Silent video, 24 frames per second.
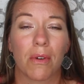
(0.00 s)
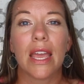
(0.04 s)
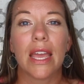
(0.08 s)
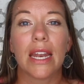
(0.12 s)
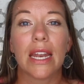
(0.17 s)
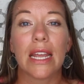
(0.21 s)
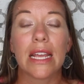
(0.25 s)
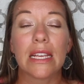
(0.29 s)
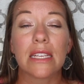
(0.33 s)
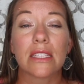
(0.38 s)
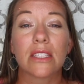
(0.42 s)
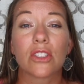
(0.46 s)

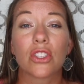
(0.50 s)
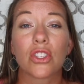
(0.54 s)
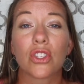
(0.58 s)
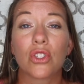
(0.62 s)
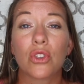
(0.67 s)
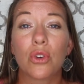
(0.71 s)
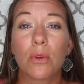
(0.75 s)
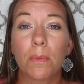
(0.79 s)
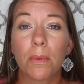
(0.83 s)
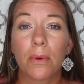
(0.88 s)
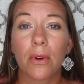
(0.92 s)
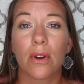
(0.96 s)
It is
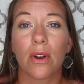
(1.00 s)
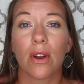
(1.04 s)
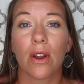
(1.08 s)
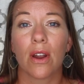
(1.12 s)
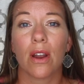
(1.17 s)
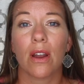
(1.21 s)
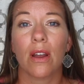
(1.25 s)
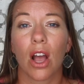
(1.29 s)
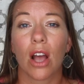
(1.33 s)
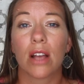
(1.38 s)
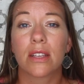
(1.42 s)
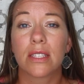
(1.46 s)

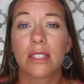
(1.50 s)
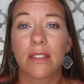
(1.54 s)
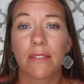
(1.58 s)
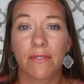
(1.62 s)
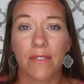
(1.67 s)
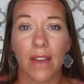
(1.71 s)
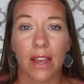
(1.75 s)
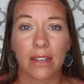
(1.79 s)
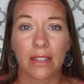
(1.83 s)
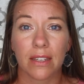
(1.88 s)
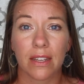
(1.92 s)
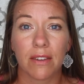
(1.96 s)
super cost
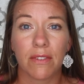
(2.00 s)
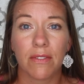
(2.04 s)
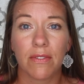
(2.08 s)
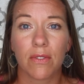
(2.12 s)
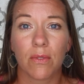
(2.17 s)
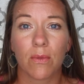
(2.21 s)
effective,